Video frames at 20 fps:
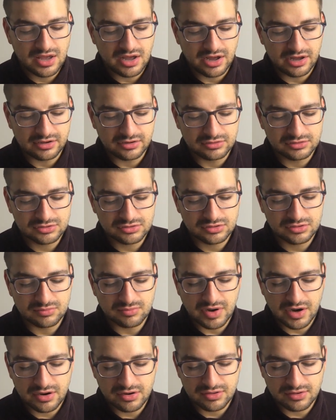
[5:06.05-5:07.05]
I also
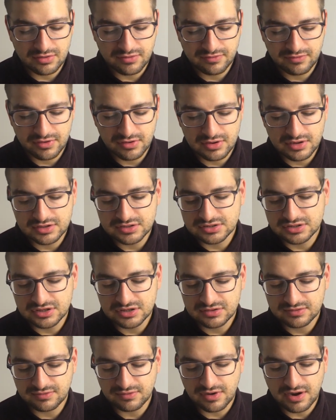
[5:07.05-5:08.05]
admire their
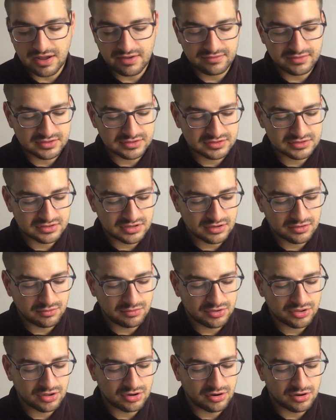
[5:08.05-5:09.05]
fearlessness for having stuck
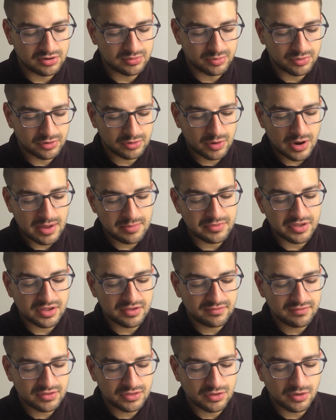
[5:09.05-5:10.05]
with an art program,
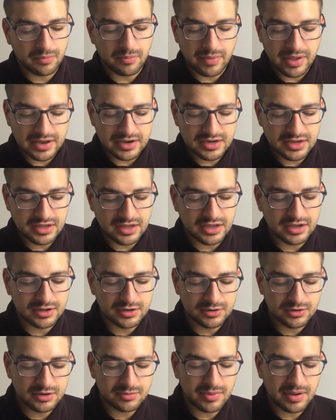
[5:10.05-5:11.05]
even though many,
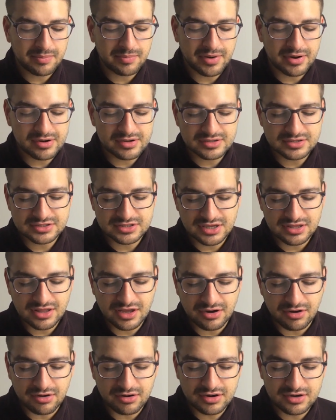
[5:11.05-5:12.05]
including my parents, say
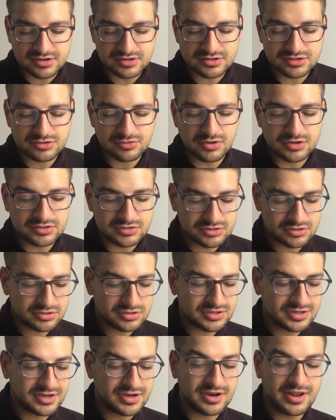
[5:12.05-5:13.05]
that art is so
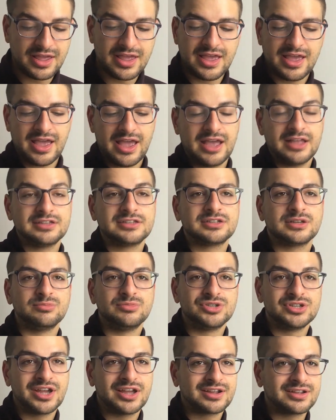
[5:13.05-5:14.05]
uncertain and
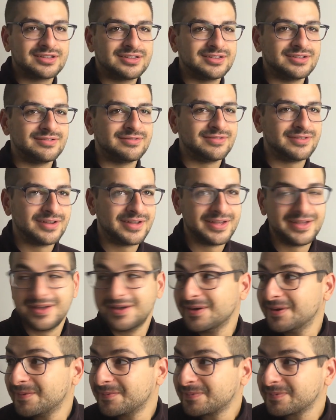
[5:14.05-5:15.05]
subjective.
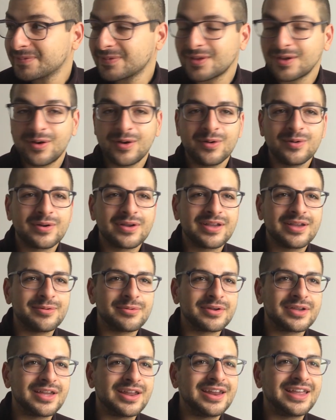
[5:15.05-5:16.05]
Okay,
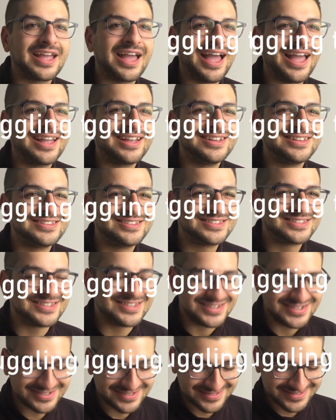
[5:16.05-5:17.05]
we're getting angsty.